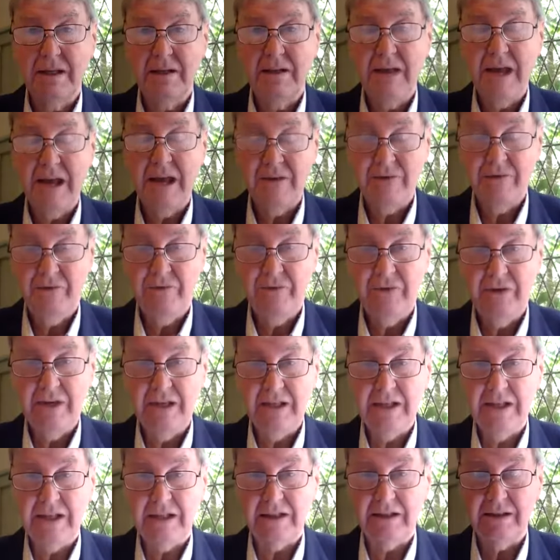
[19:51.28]
That
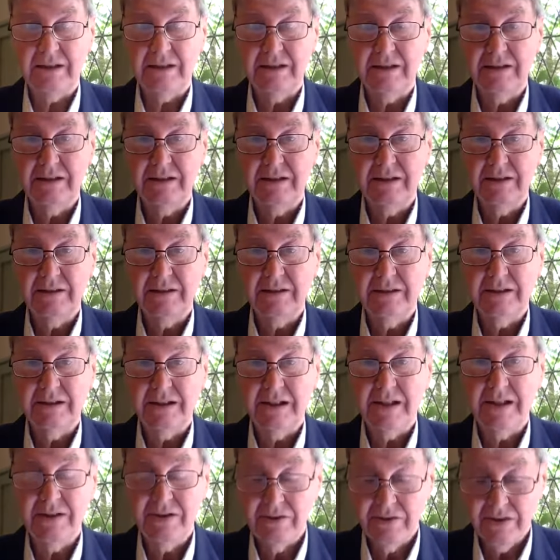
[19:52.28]
feeling
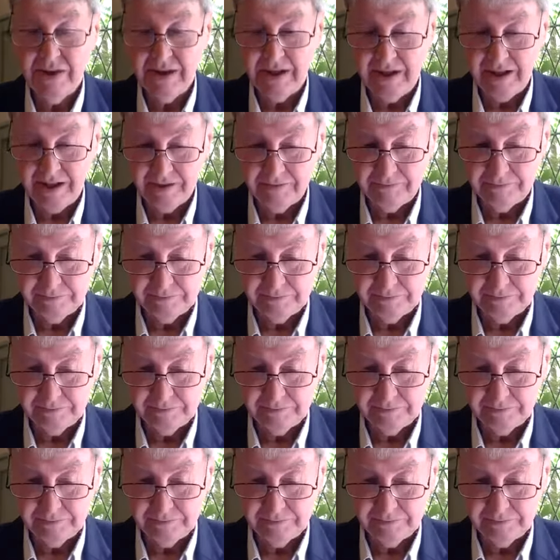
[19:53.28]
is there.